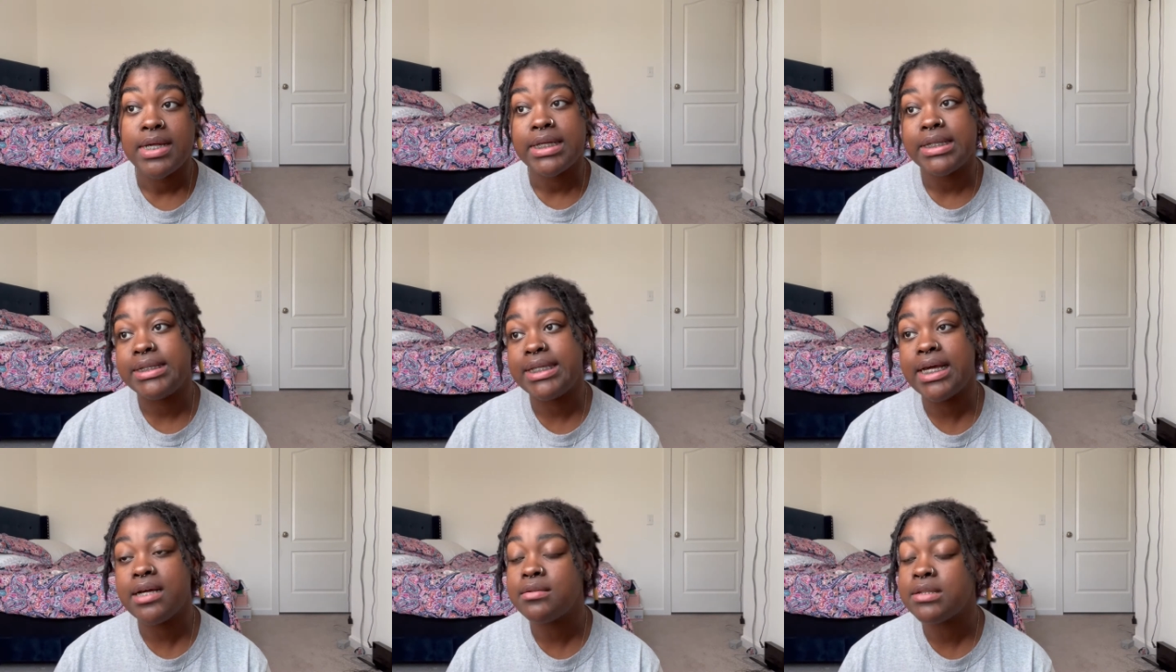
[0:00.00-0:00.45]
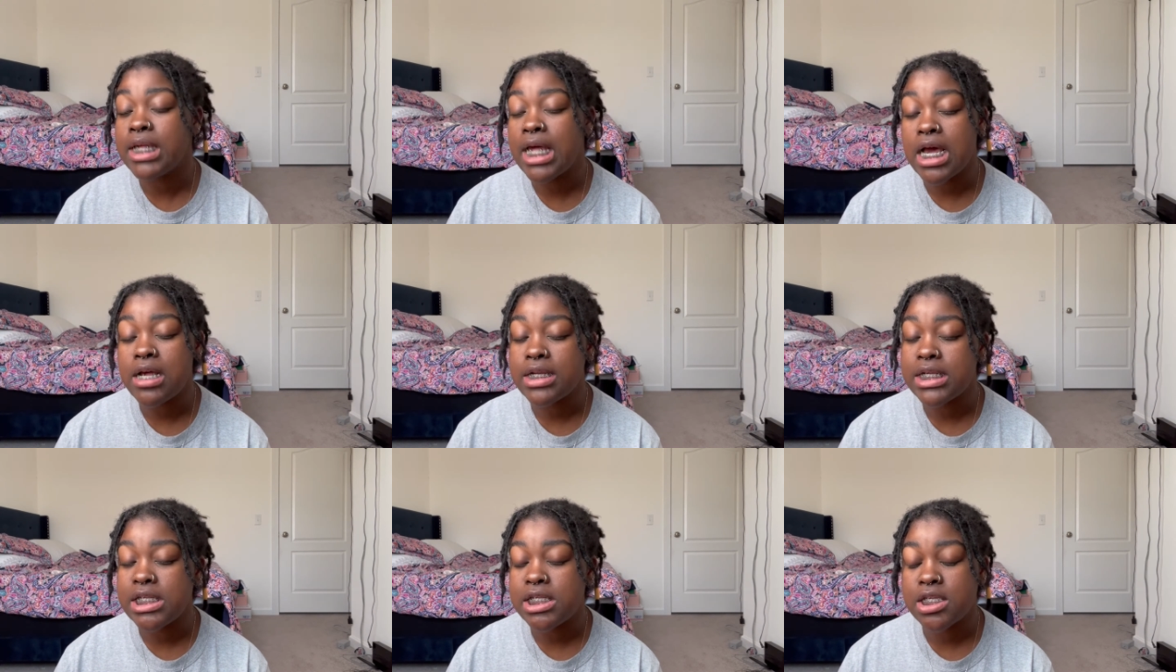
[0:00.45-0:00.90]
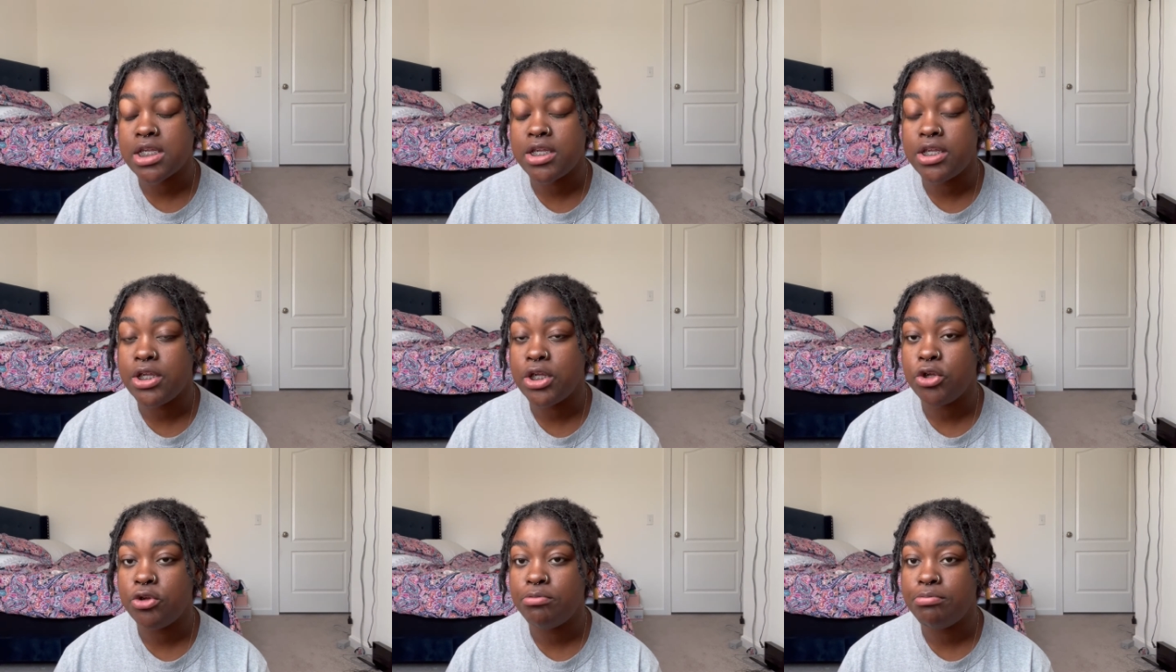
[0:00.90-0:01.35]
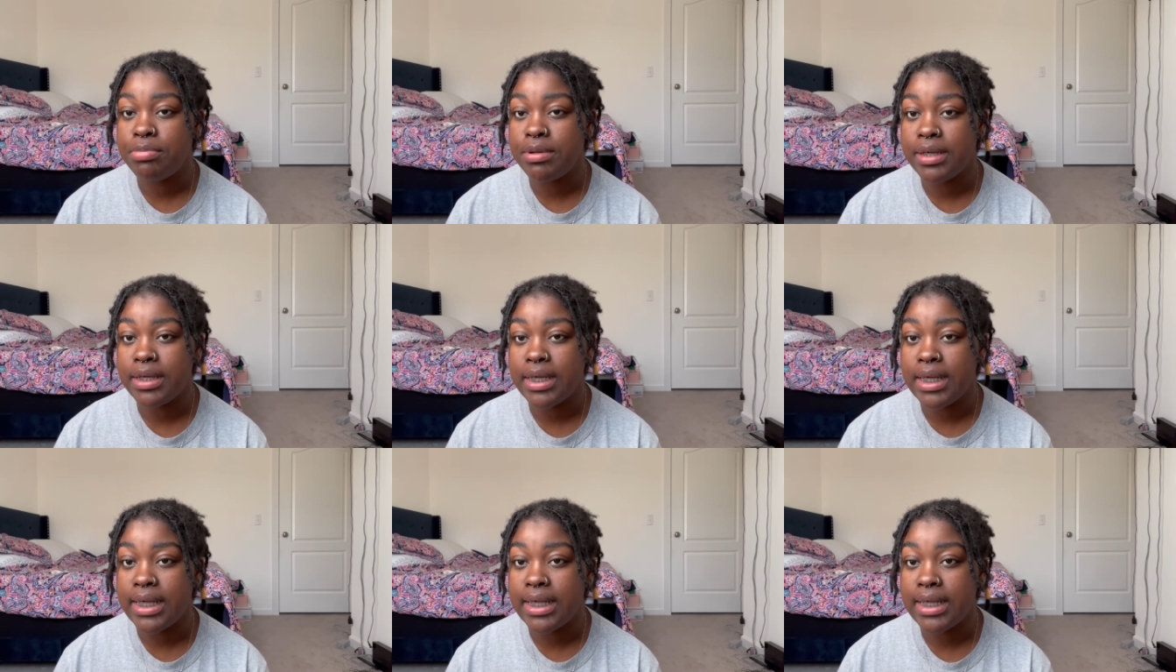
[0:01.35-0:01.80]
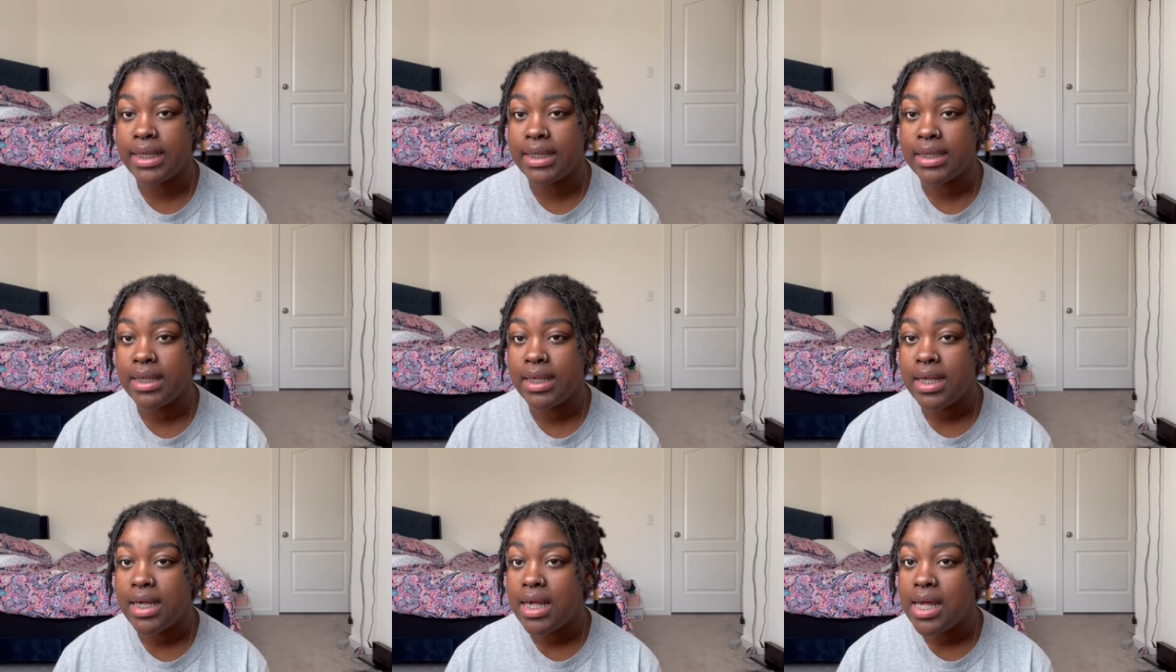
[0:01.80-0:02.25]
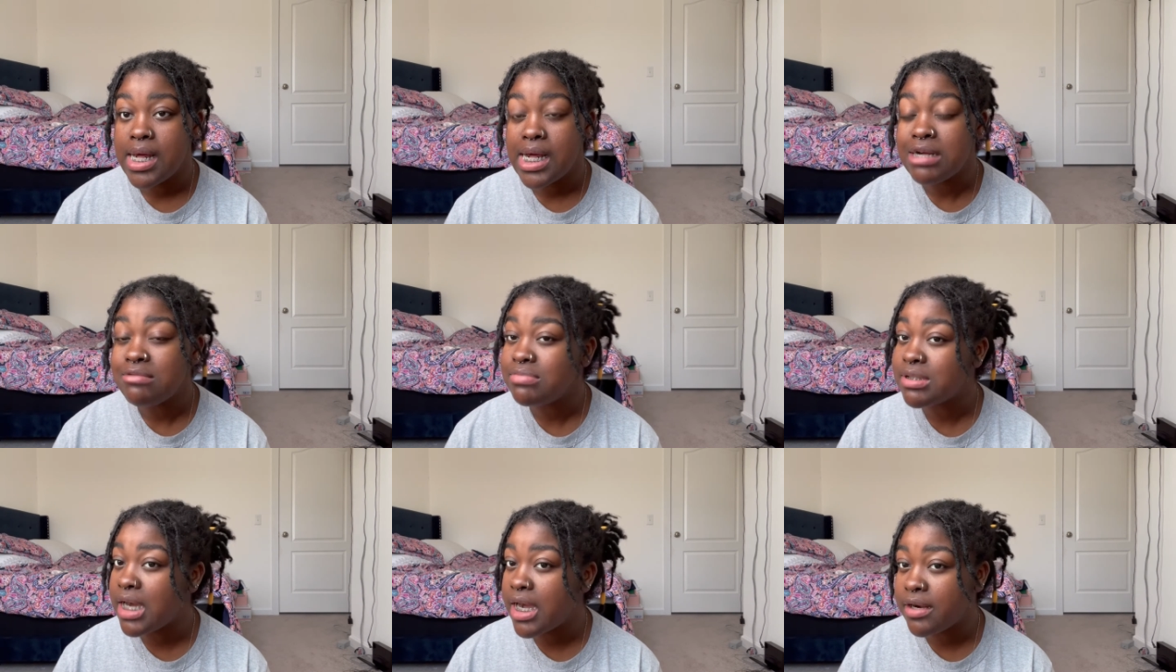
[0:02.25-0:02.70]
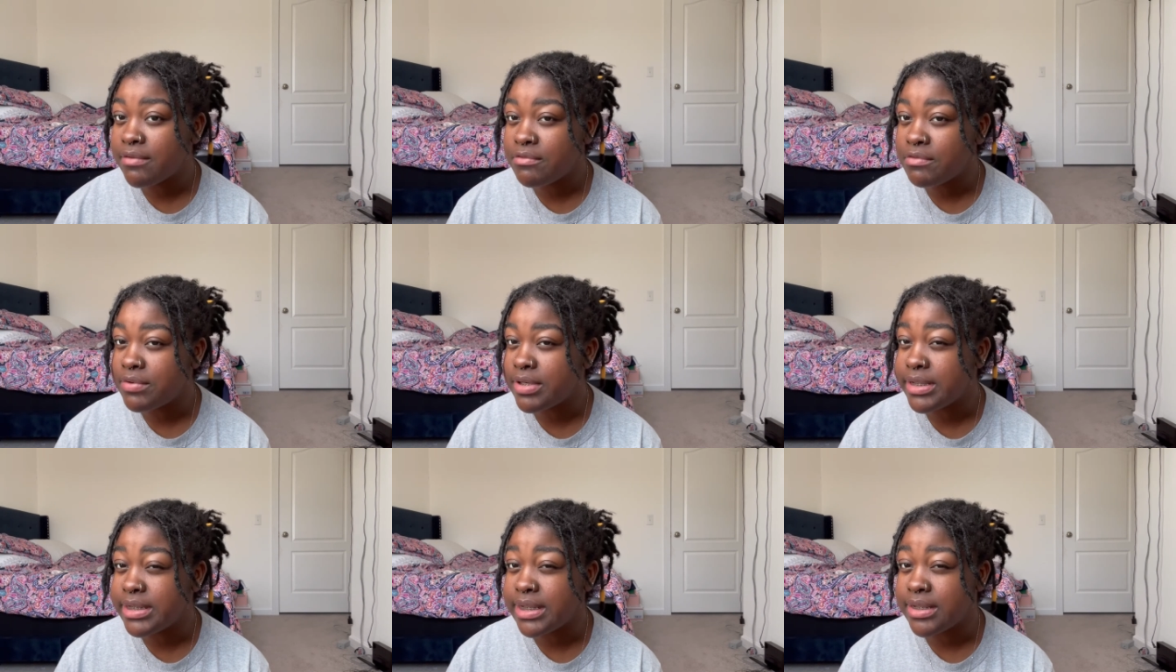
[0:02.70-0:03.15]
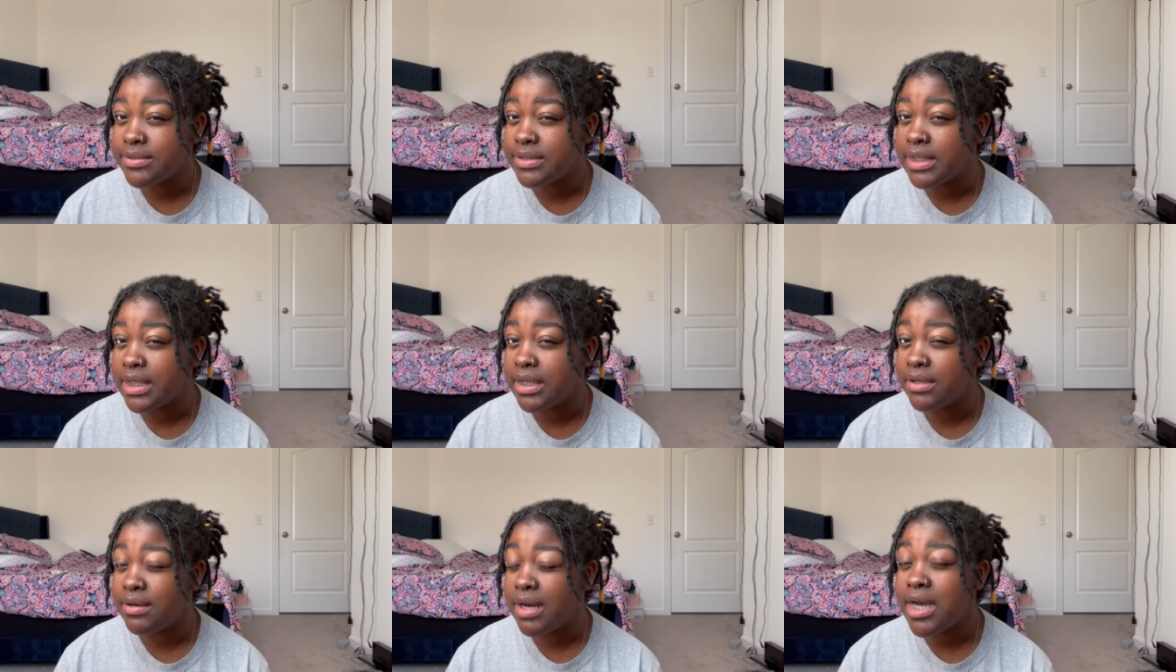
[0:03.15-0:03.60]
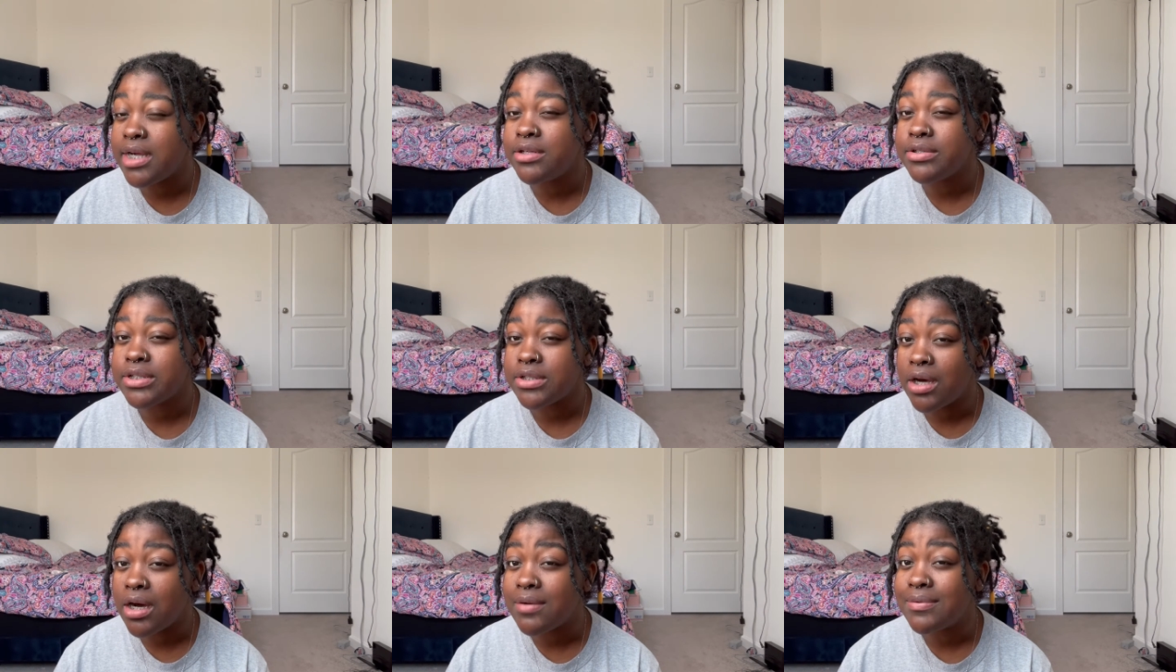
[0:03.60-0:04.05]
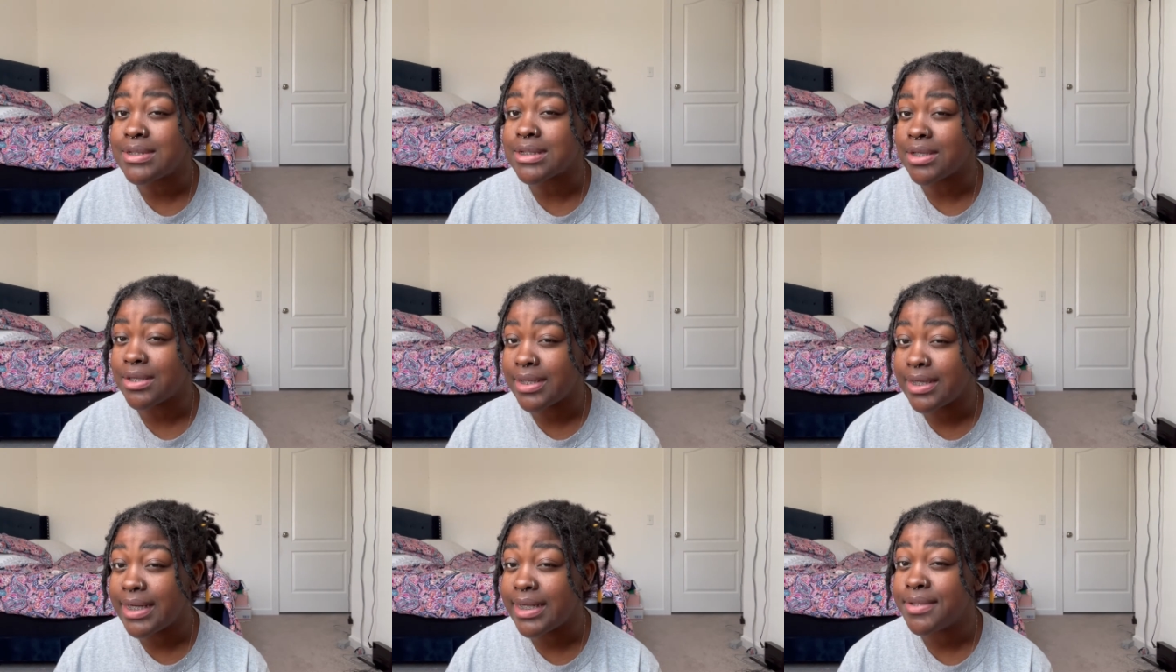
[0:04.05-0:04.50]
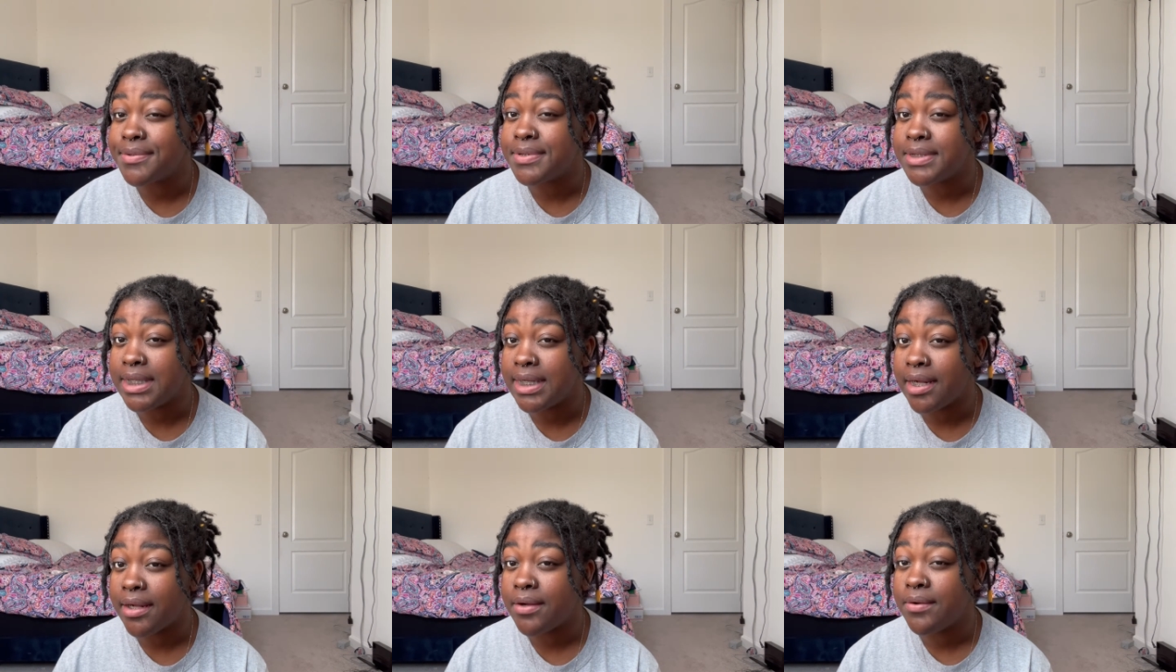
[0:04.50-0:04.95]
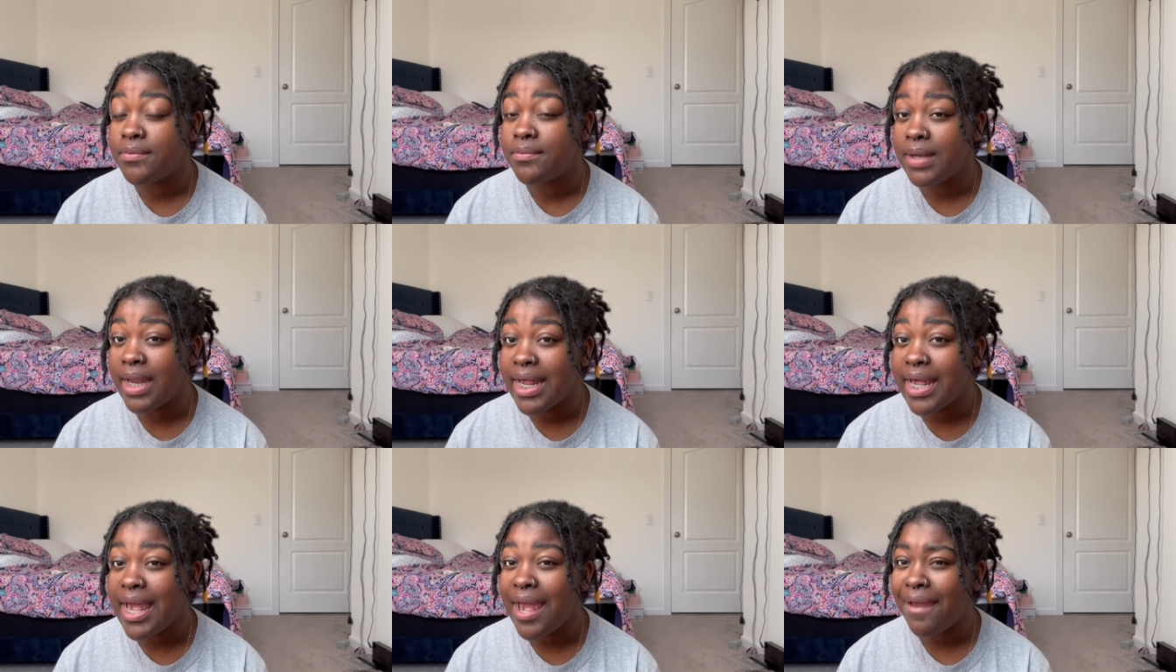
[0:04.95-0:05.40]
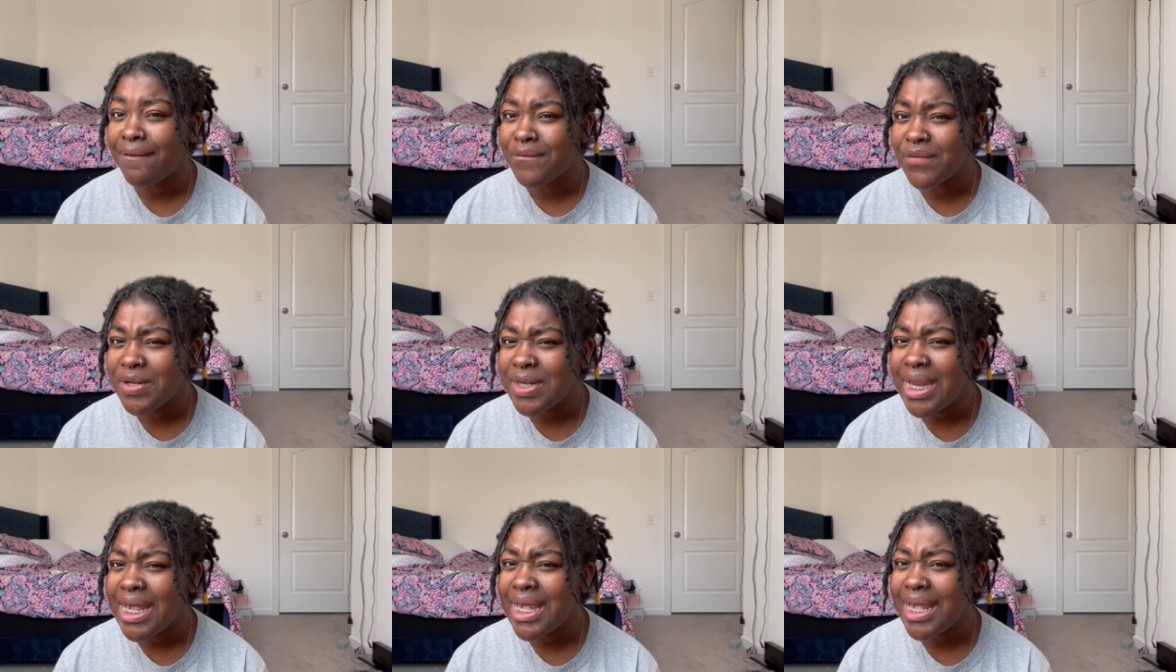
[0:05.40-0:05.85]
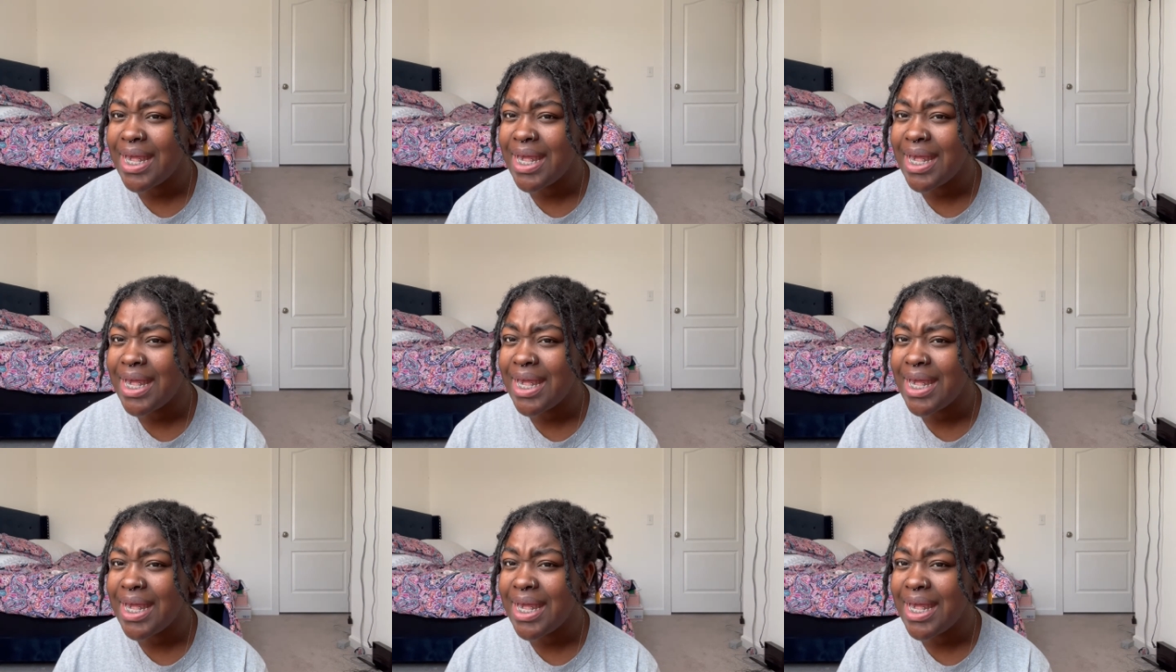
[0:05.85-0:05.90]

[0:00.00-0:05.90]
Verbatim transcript: Downtown is cute, but I'm tired of going to downtown. I used to always go to downtown, like every day.